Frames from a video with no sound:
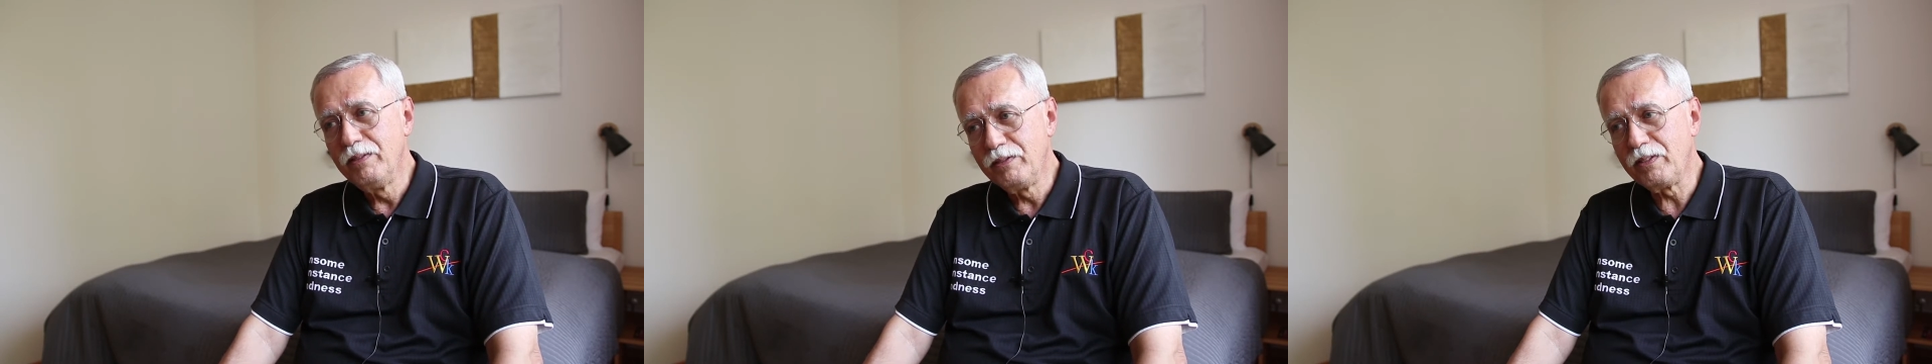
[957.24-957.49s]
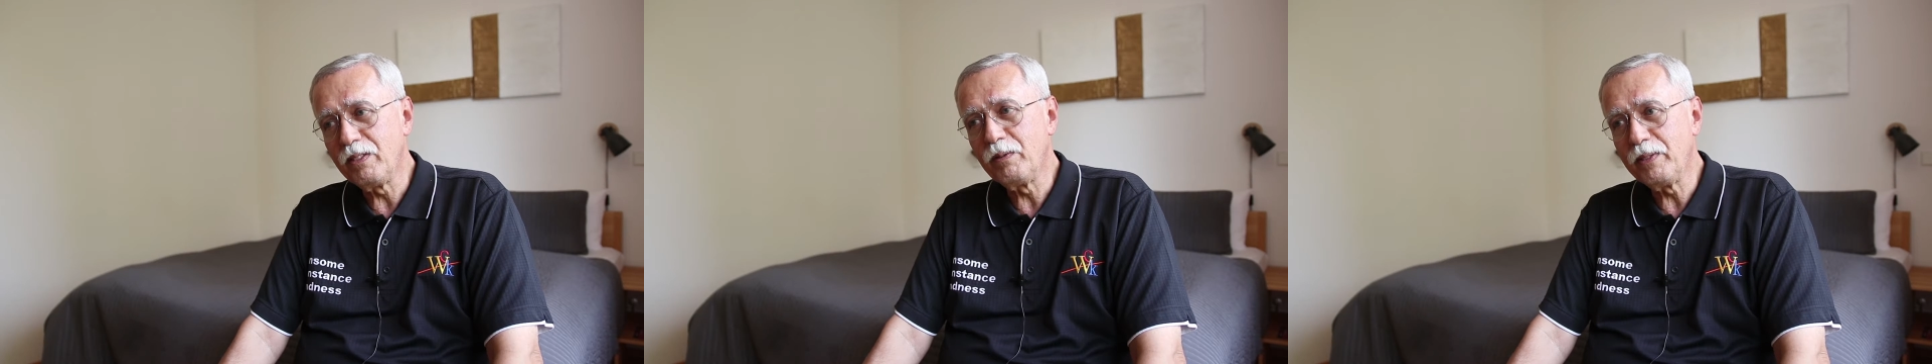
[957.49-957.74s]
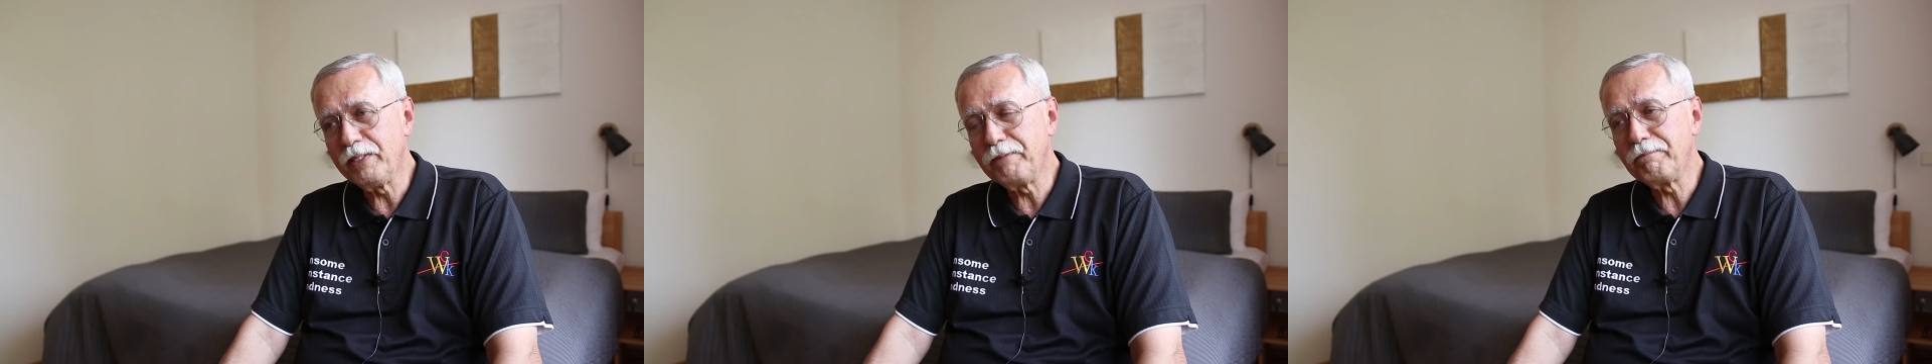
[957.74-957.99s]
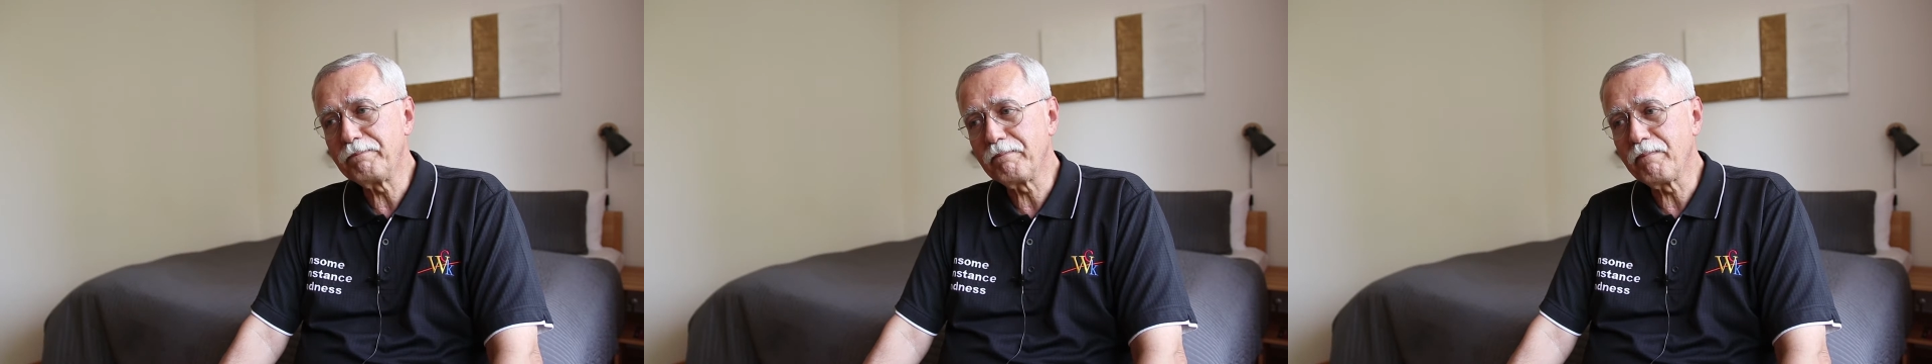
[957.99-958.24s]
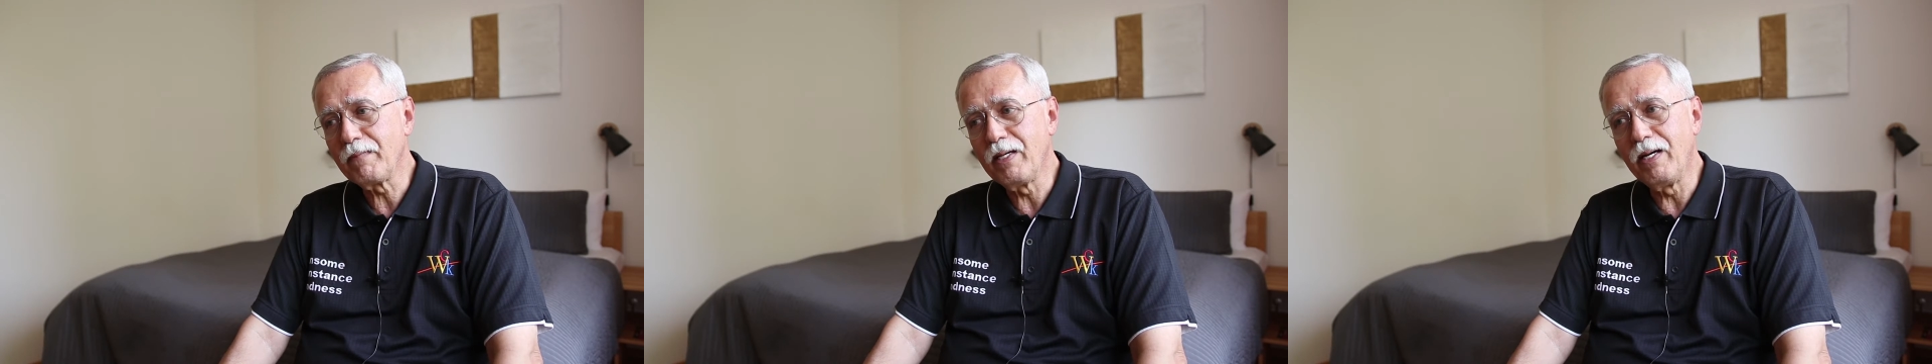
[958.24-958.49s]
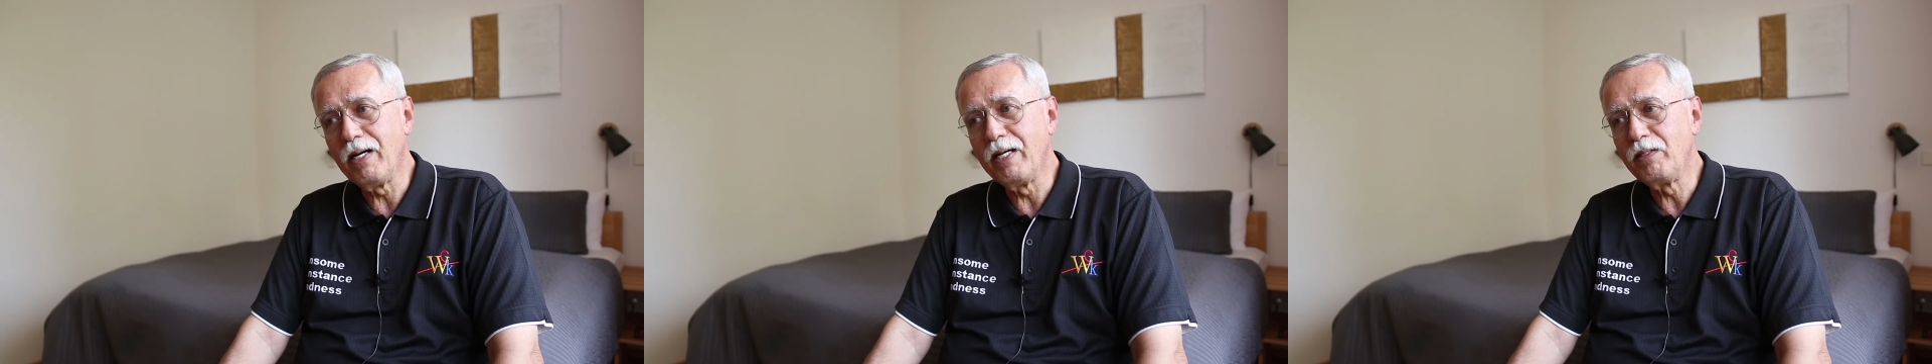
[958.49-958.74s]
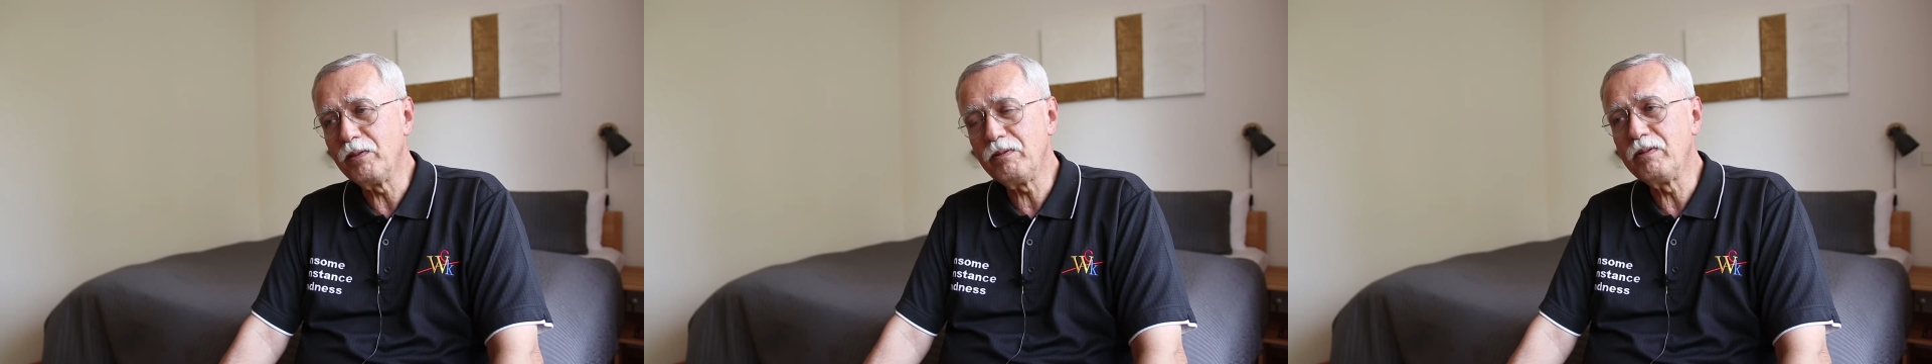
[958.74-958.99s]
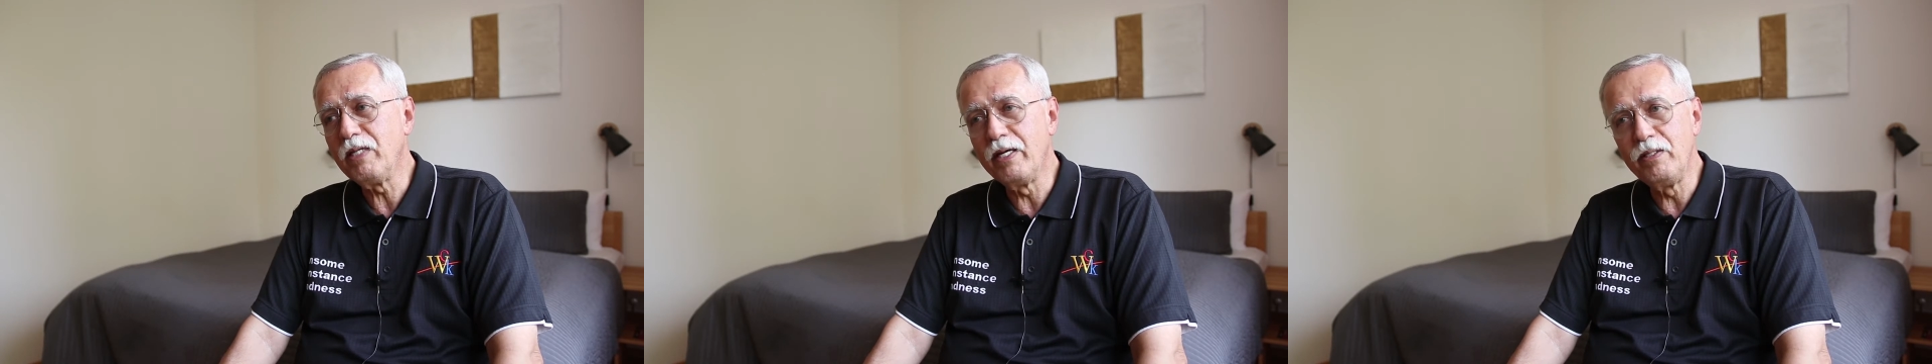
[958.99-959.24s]
So
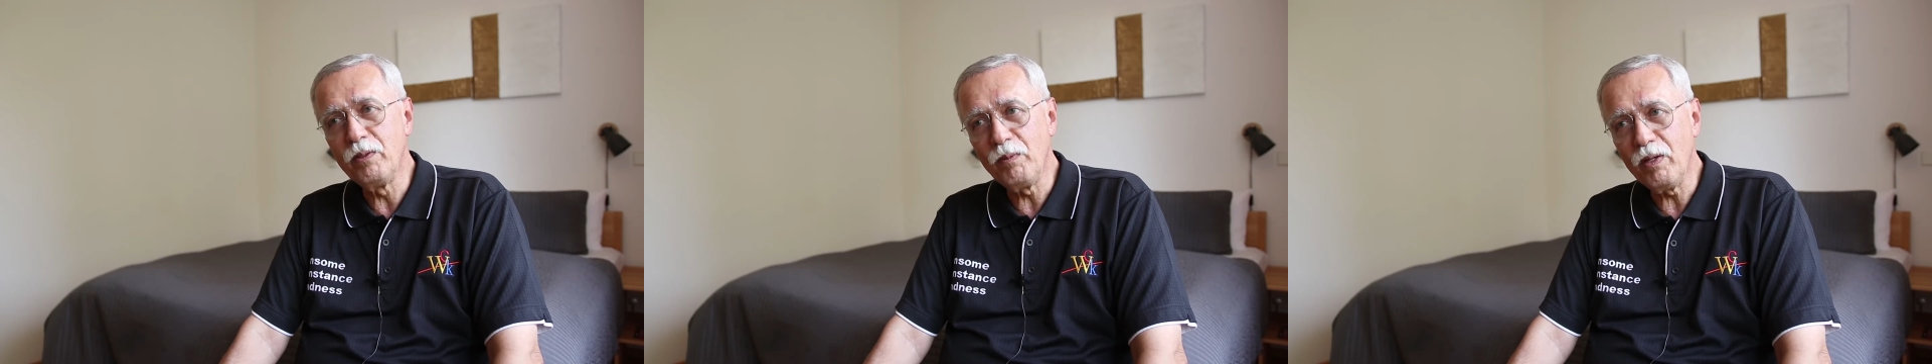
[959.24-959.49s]
I no